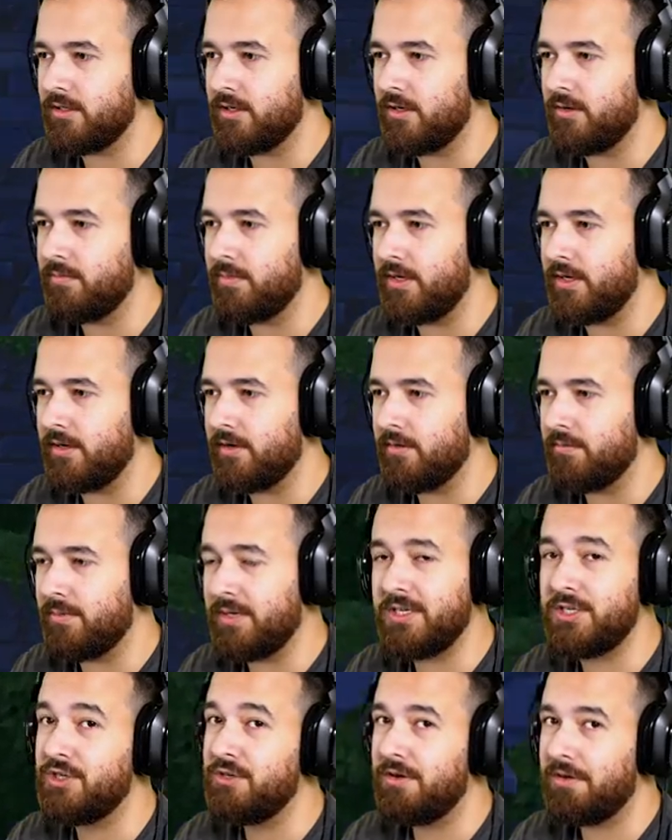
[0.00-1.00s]
you know, be
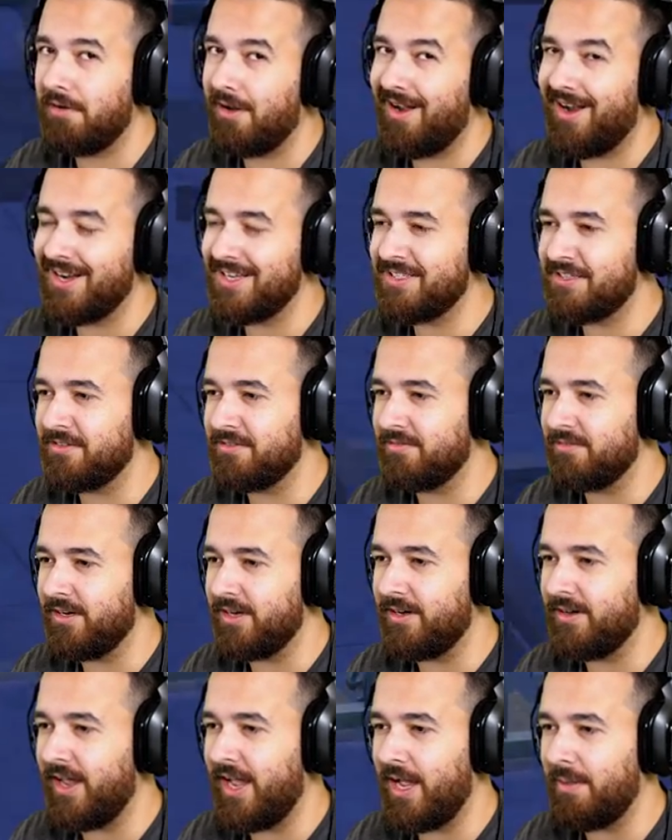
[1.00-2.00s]
be nice
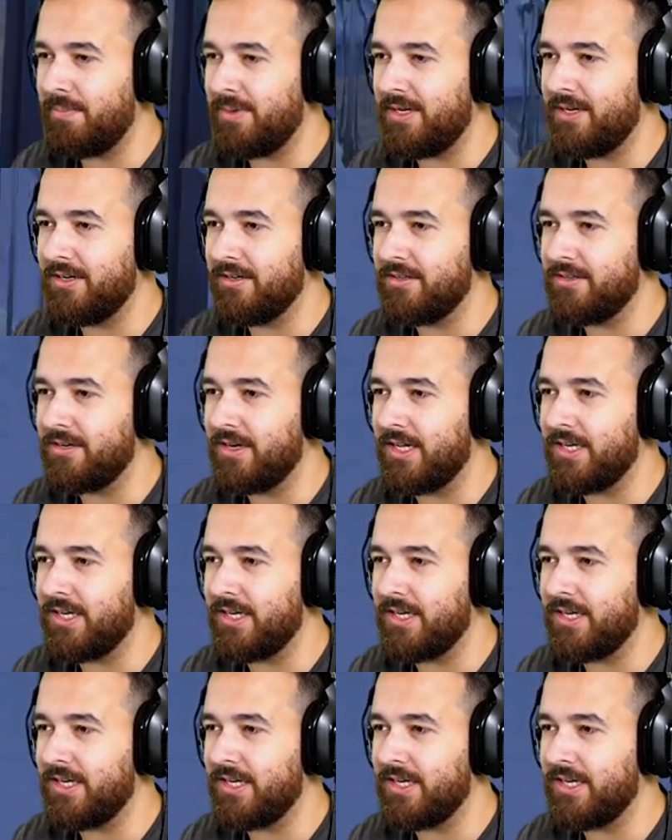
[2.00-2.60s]
and happy and,